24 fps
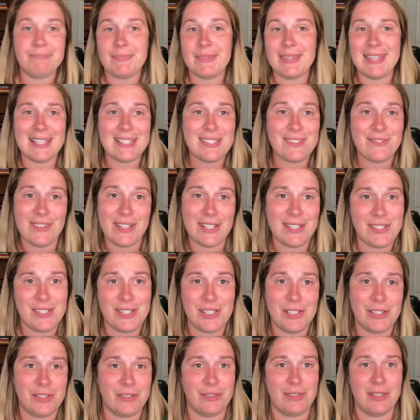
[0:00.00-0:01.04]
that's fine
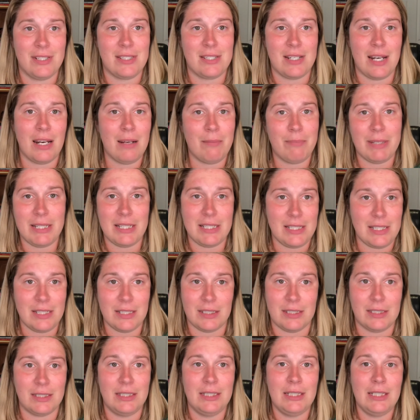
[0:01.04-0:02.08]
too. It's not a big
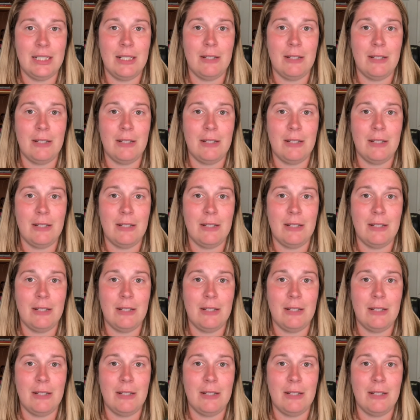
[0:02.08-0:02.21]
deal.